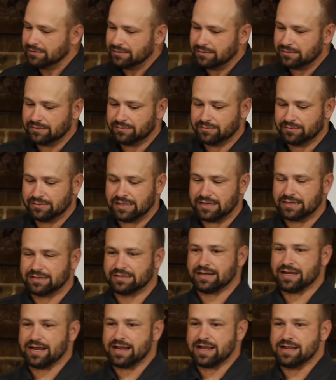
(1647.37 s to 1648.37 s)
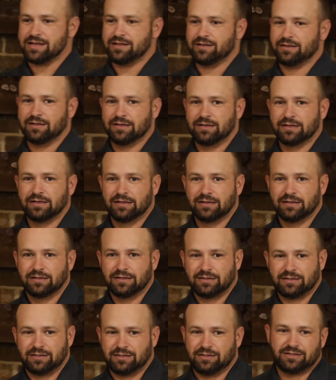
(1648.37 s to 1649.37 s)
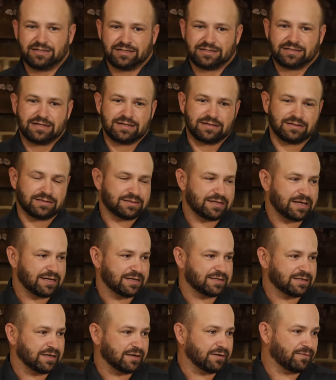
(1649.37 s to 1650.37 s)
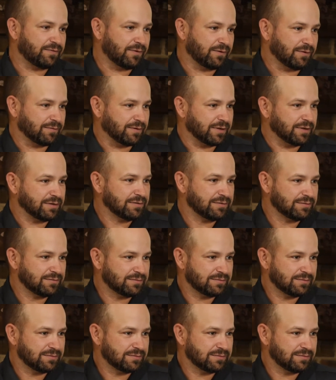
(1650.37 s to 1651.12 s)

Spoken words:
You know, that day, you just didn't take a step forward.